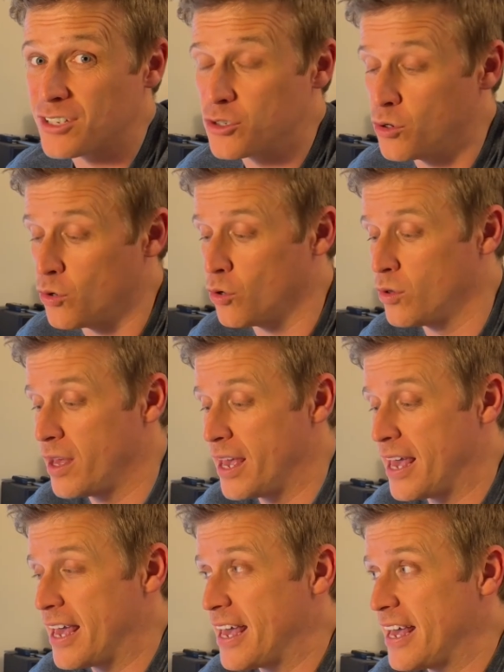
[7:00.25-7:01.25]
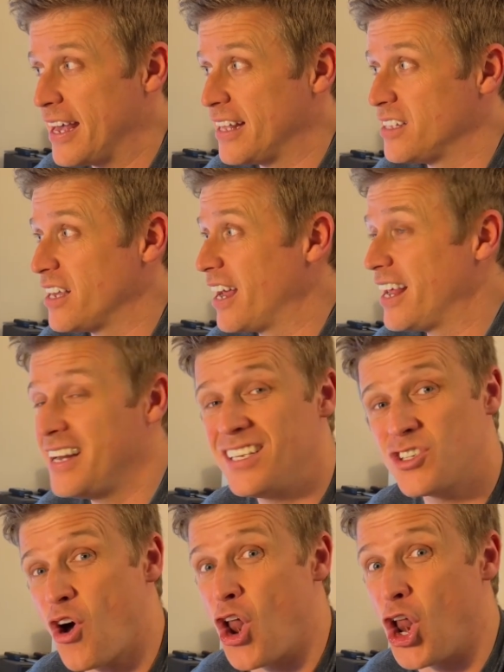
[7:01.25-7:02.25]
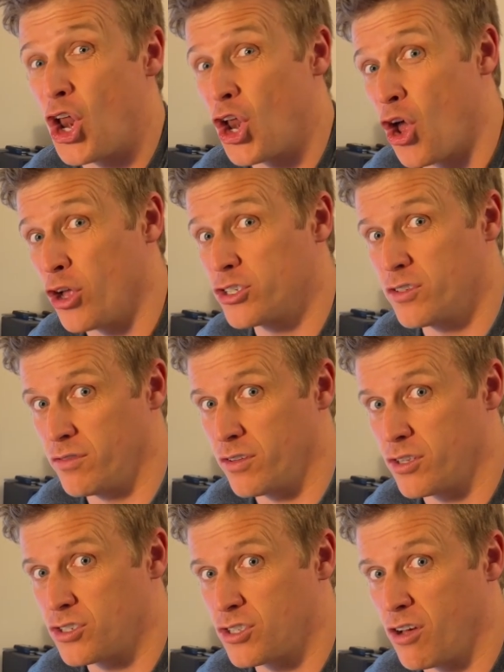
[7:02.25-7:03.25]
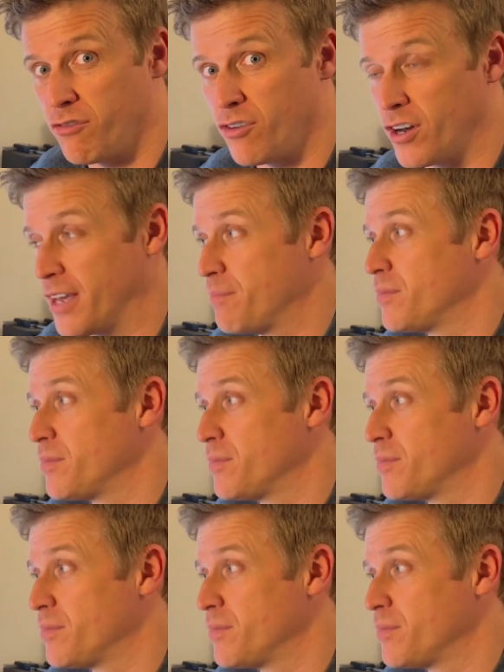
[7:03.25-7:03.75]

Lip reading: all. And it's got lots of other stuff on it.